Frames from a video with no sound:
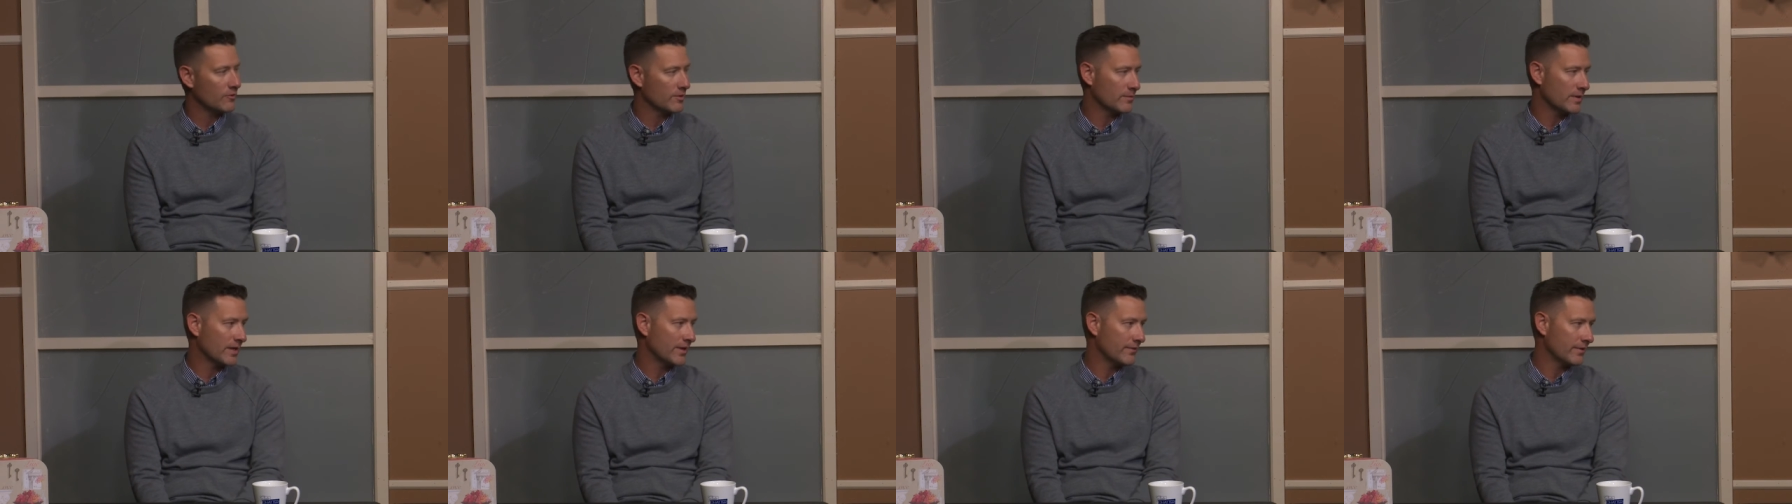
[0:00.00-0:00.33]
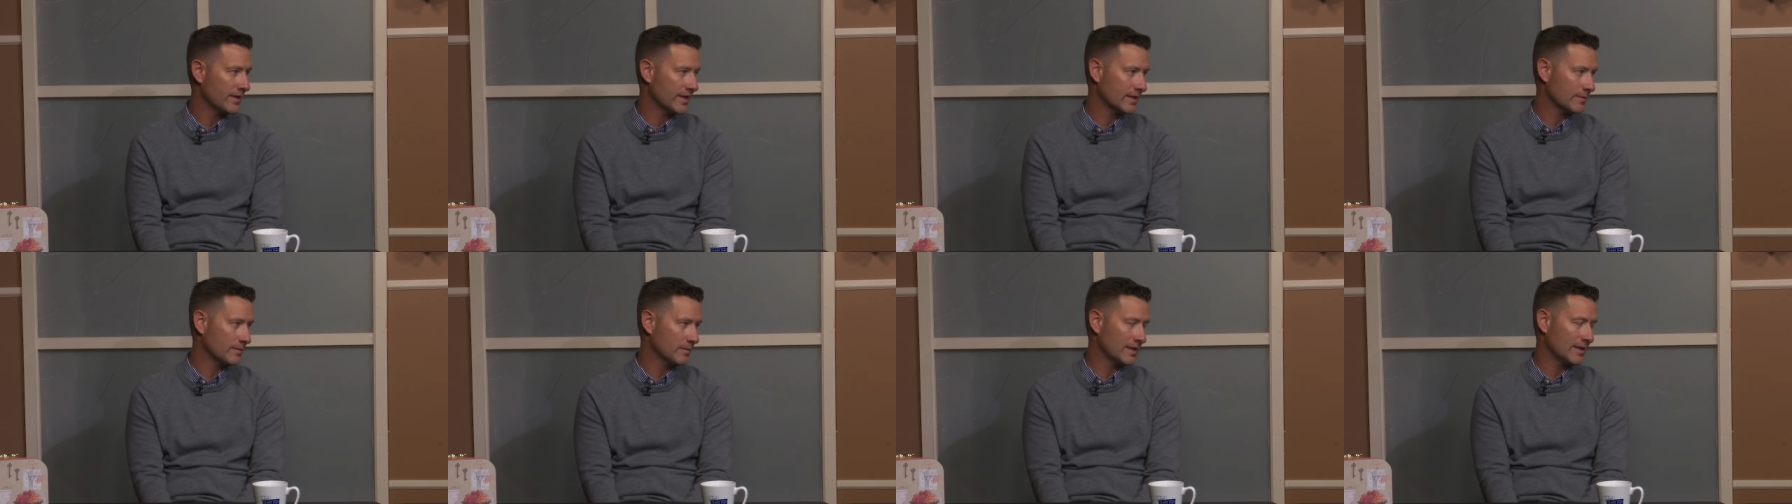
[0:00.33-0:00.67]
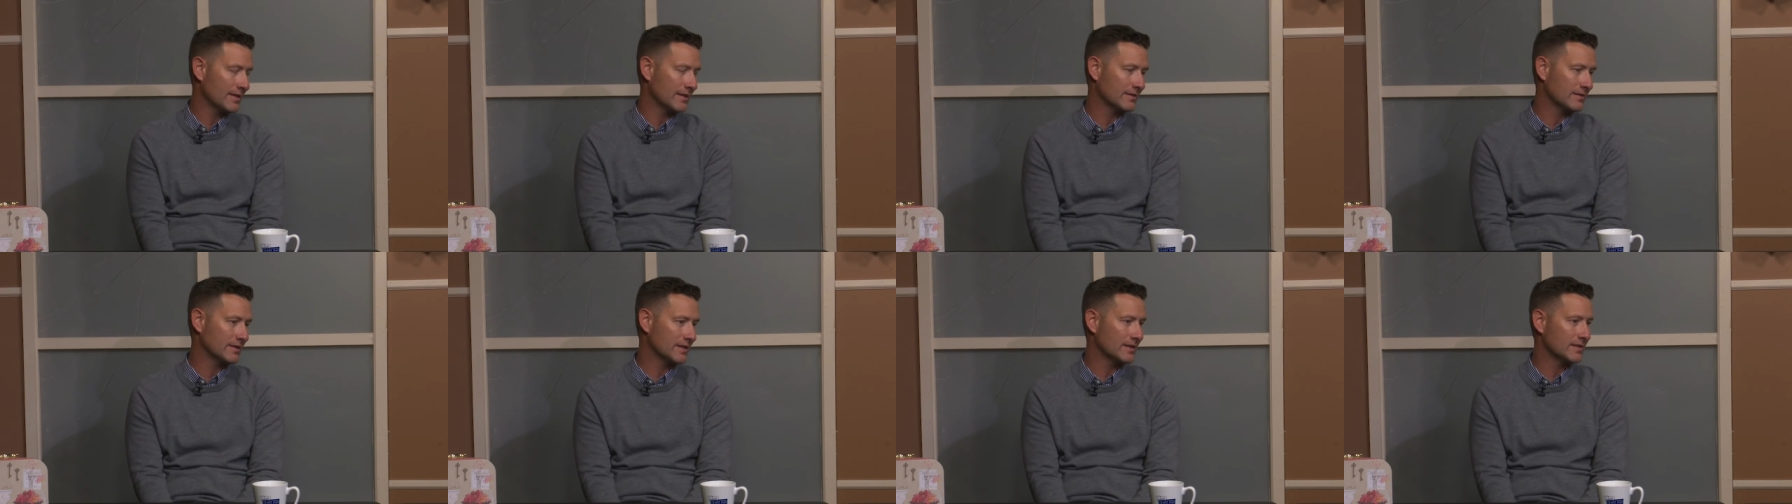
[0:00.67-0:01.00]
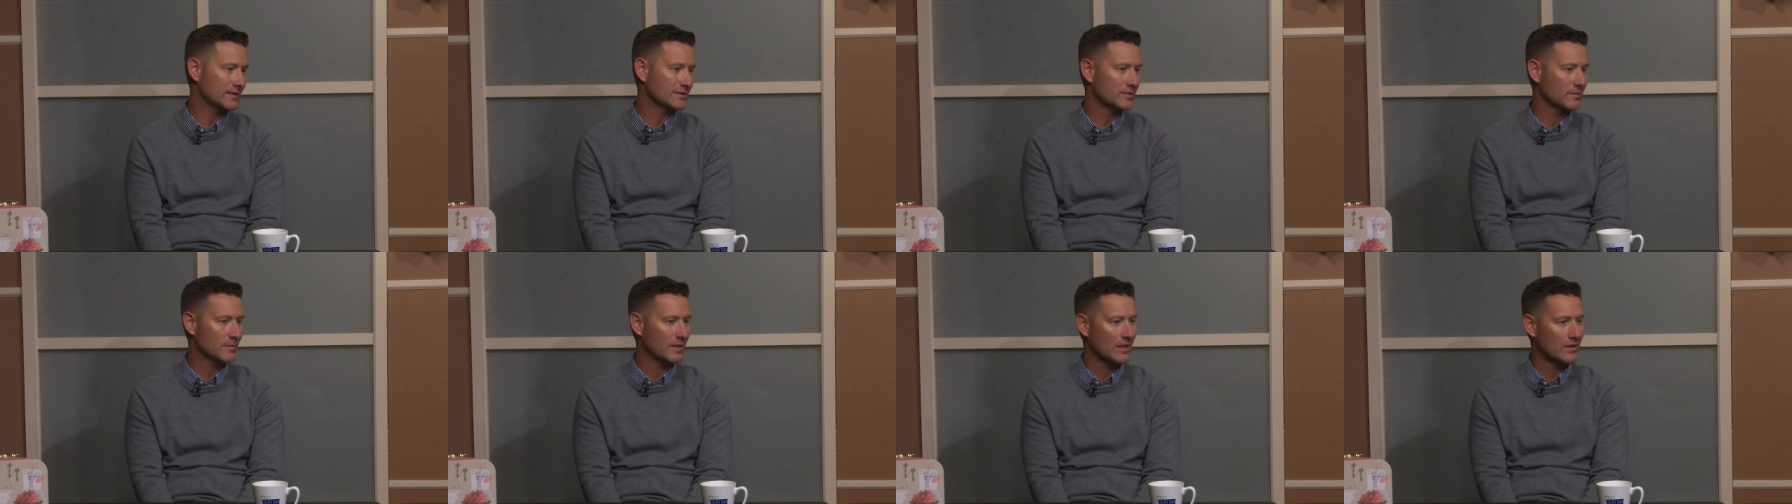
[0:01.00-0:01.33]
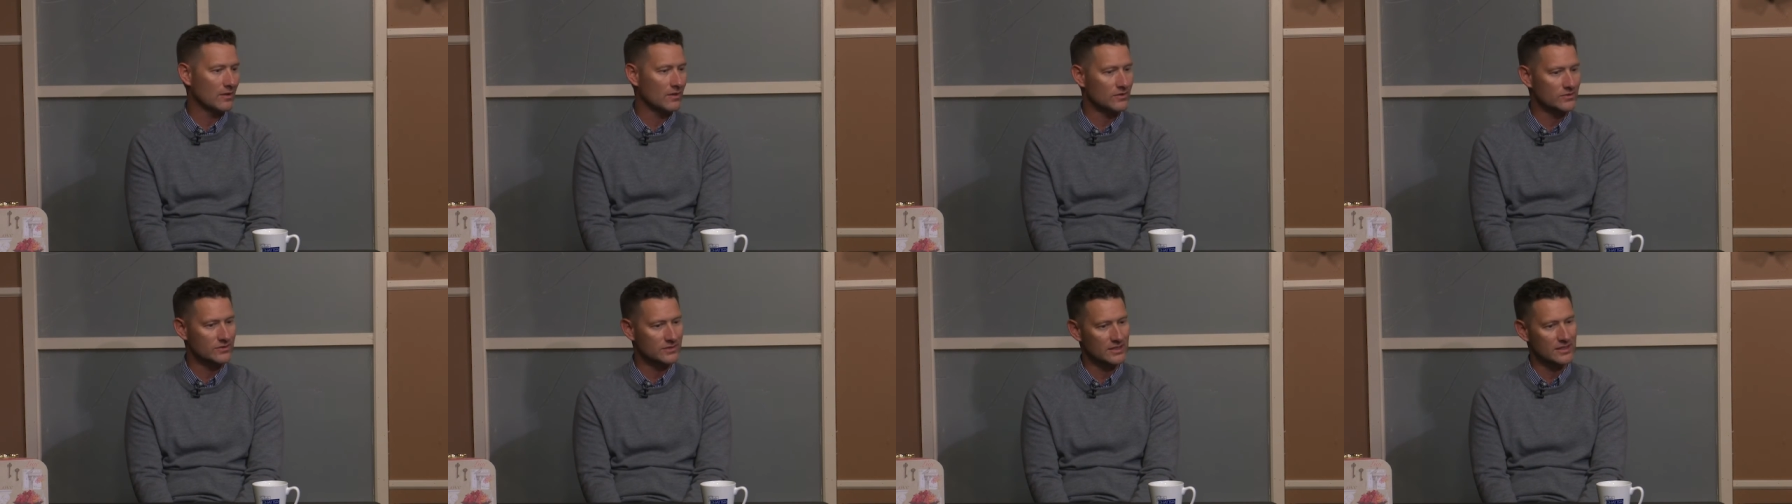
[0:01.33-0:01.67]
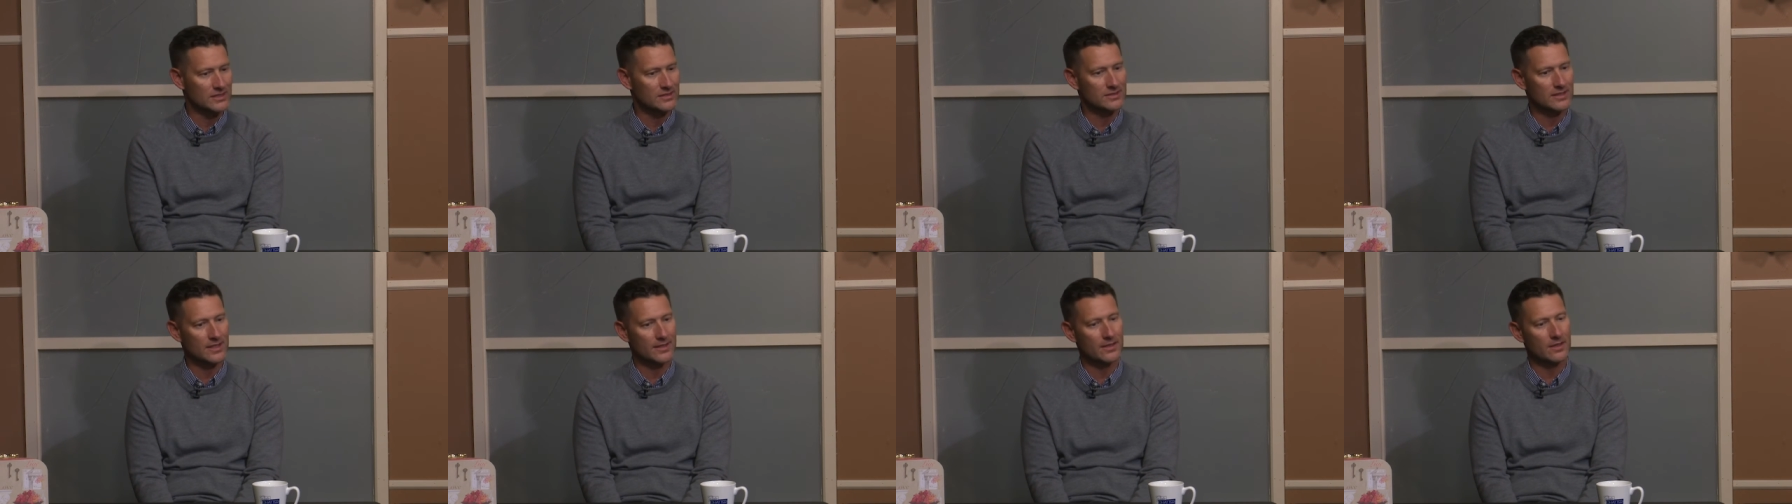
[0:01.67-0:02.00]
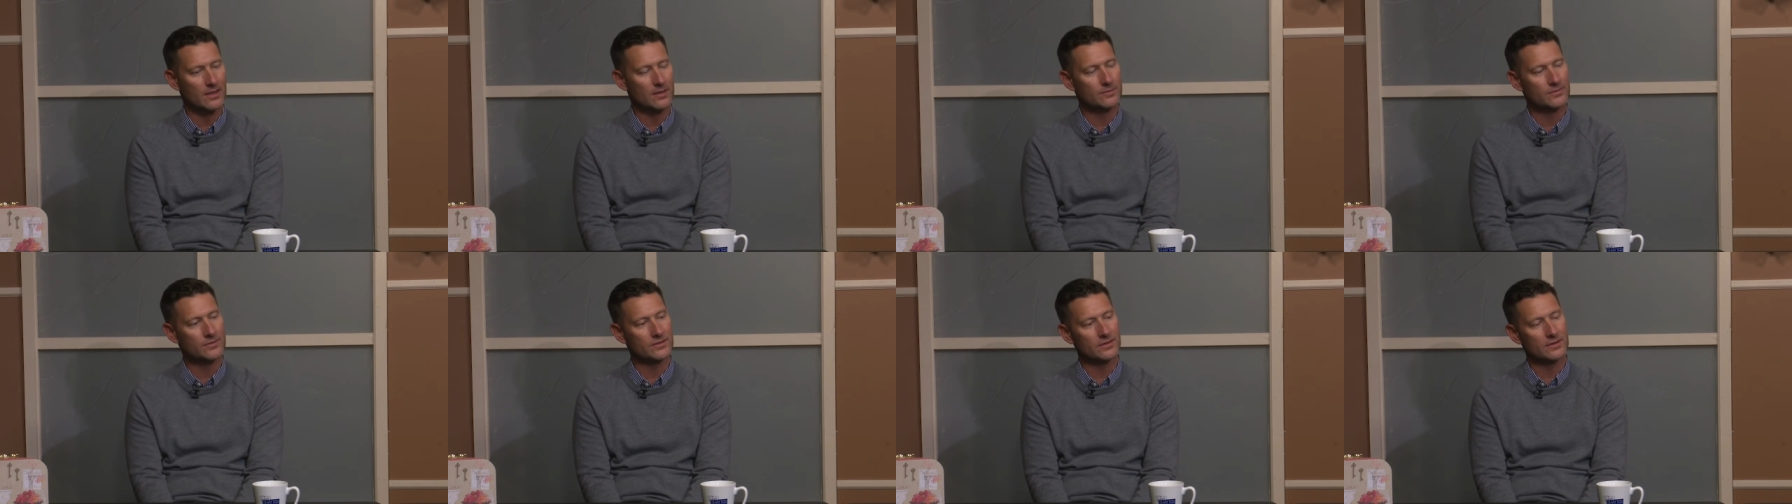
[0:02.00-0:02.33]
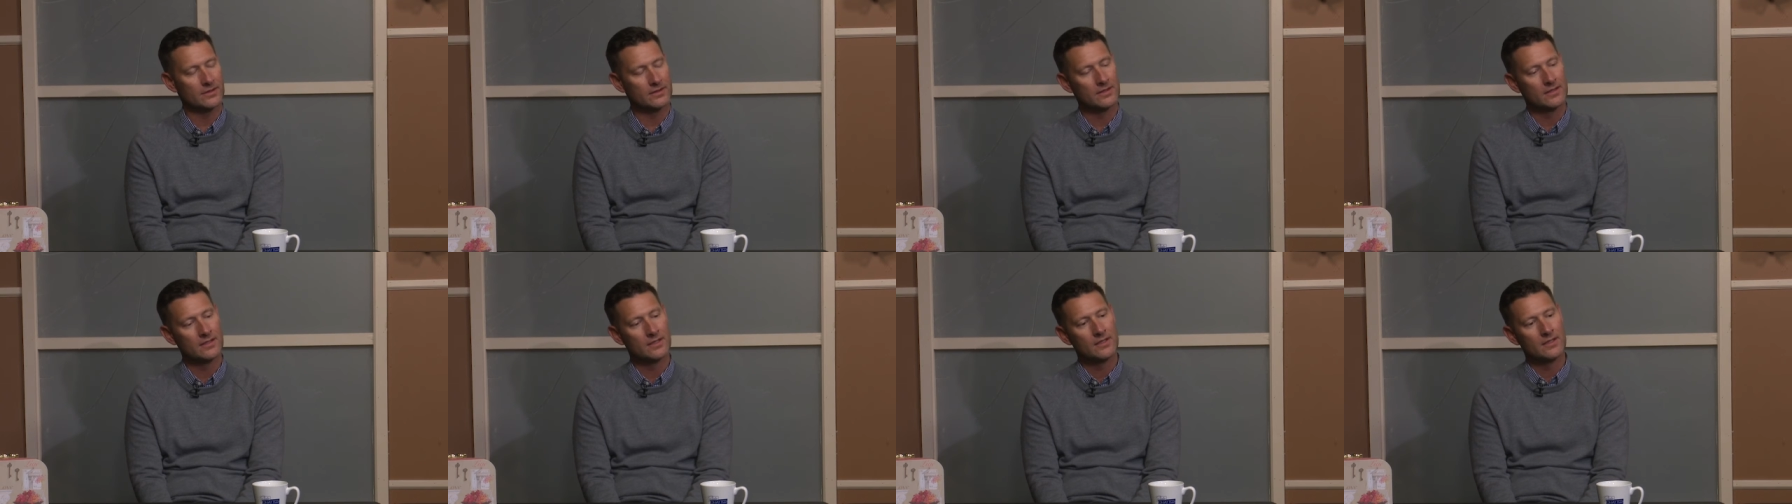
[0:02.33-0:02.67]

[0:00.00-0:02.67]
we might recommend getting some LLC set up to